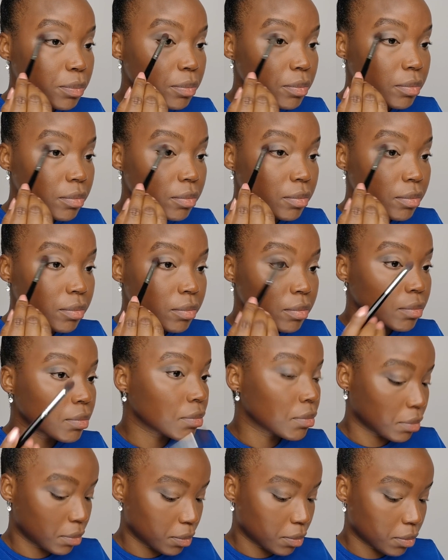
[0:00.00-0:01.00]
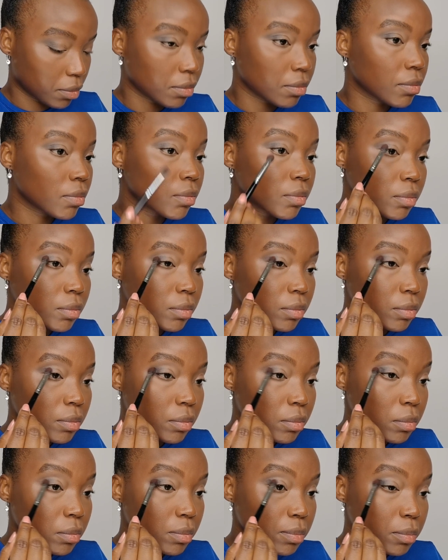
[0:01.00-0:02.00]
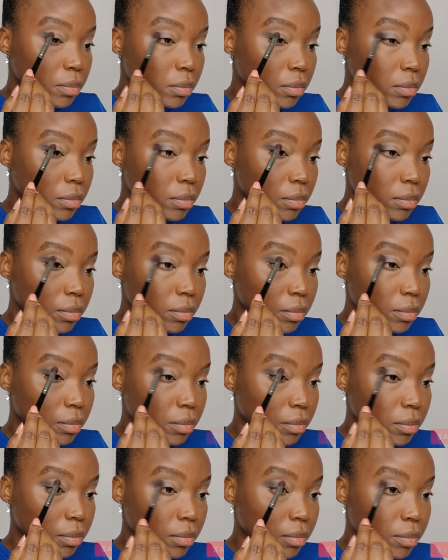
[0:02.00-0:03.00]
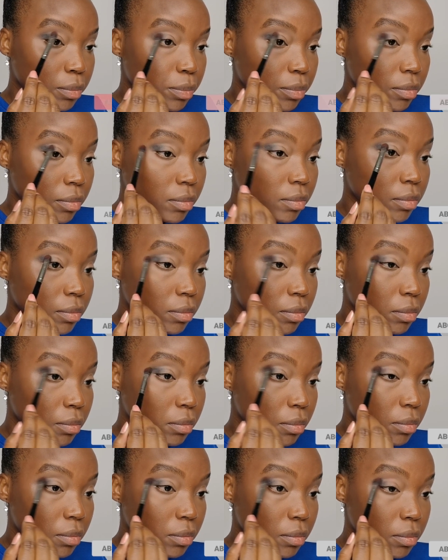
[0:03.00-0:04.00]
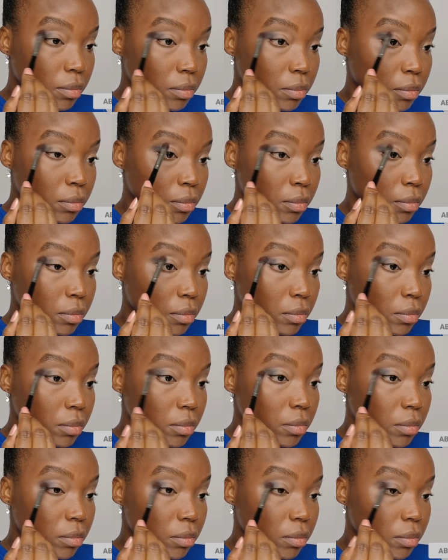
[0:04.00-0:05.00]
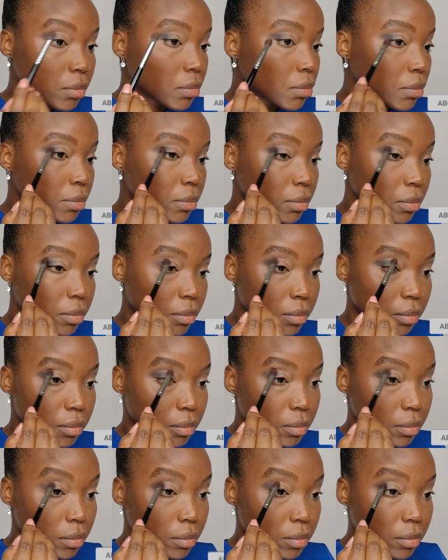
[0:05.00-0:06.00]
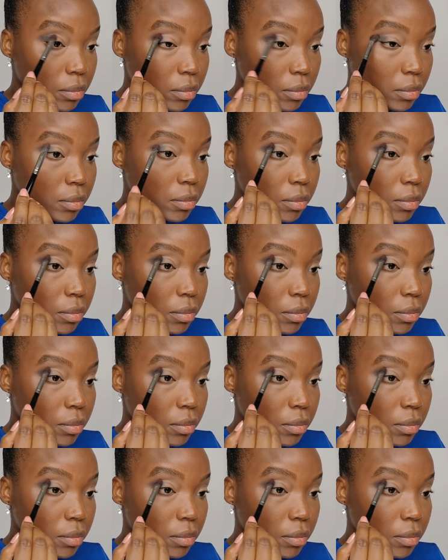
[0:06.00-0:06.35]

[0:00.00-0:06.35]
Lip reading: Nothing is said.